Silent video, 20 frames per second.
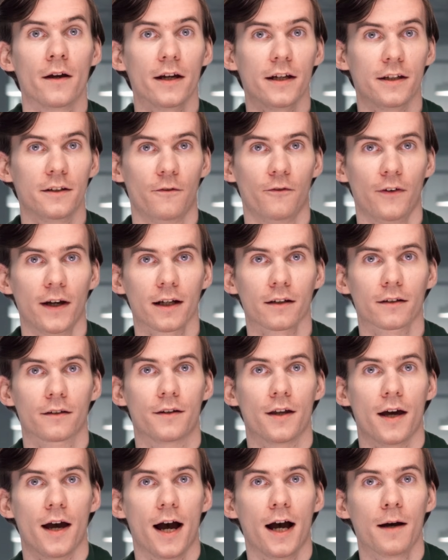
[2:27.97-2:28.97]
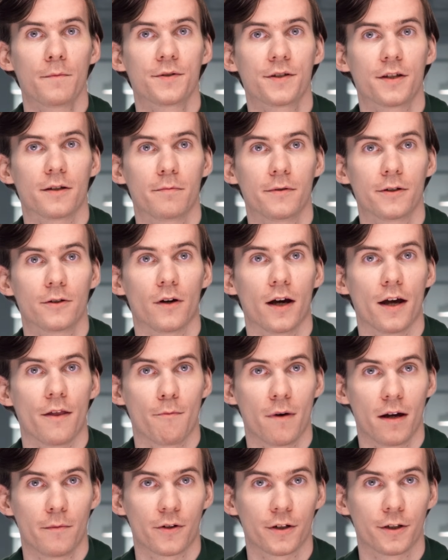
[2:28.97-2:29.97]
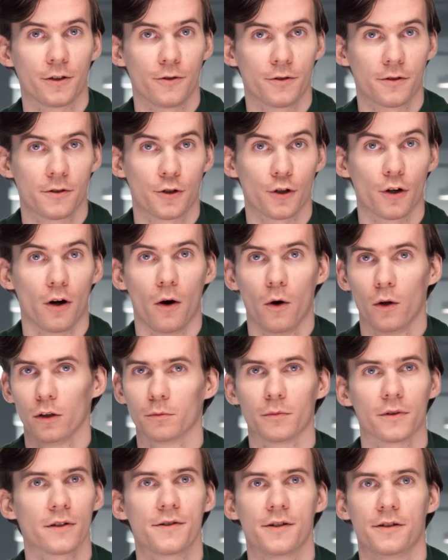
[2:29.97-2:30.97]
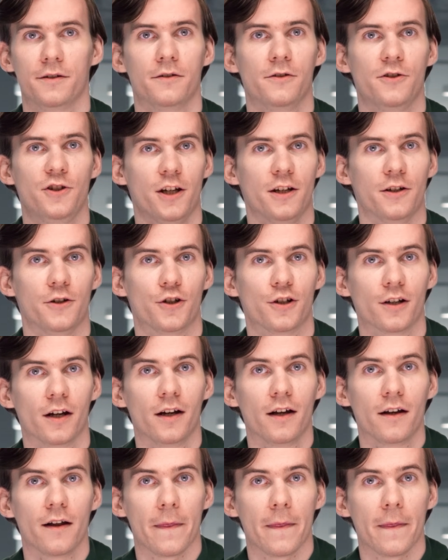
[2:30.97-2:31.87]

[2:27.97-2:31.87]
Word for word: In fact, the app CPU and memory usage almost didn't change,